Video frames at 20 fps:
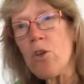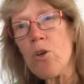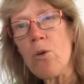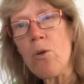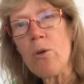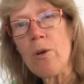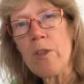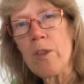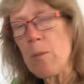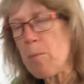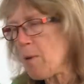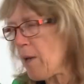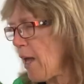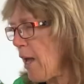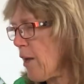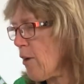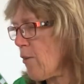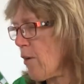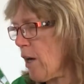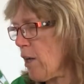you're in the
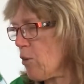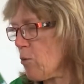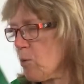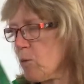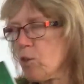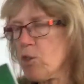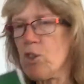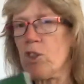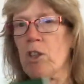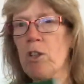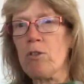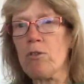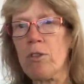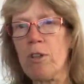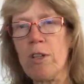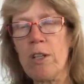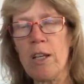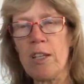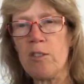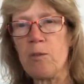playground with
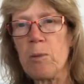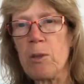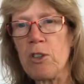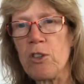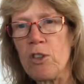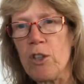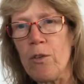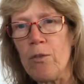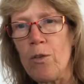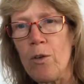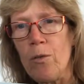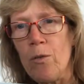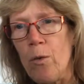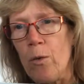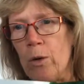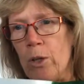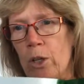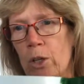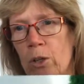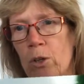children, especially if you've
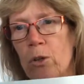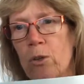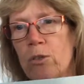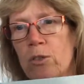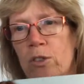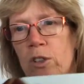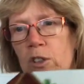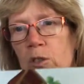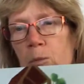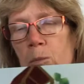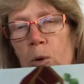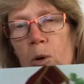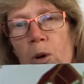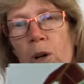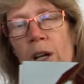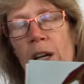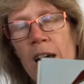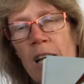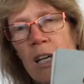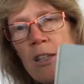already used this book,
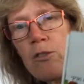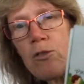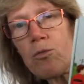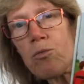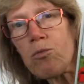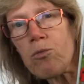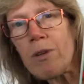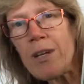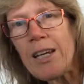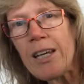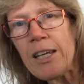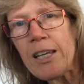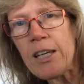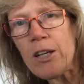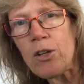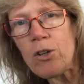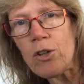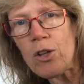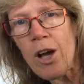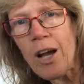it's really
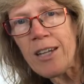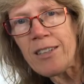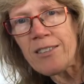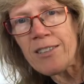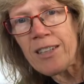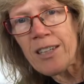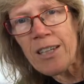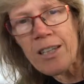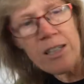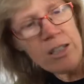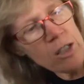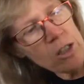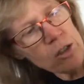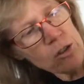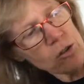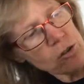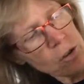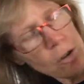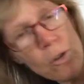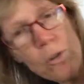a good idea
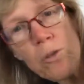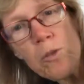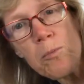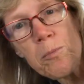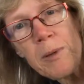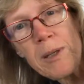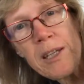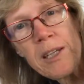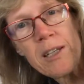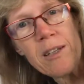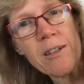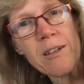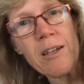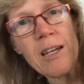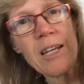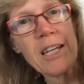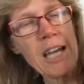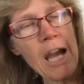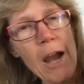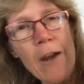to be
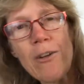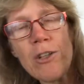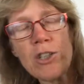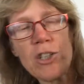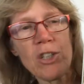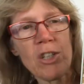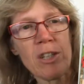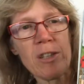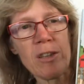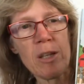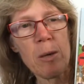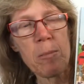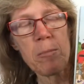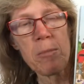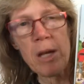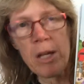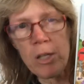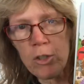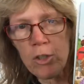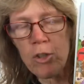encouraging
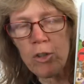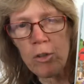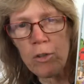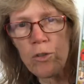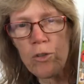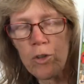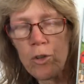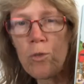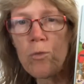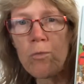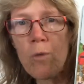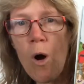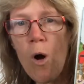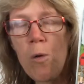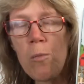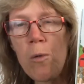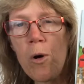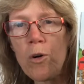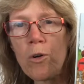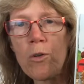them, and you role
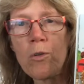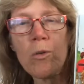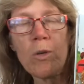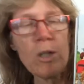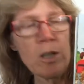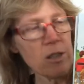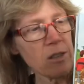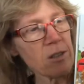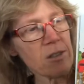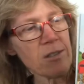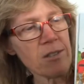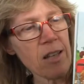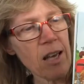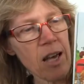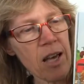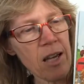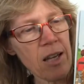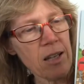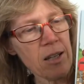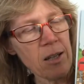model, to
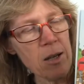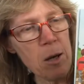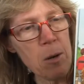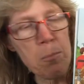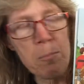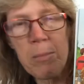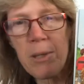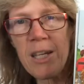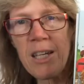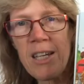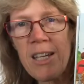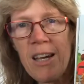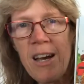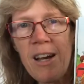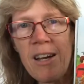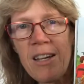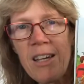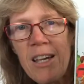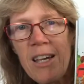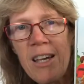say
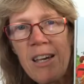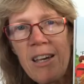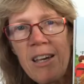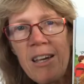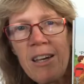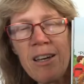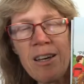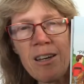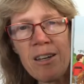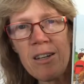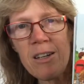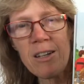pikiake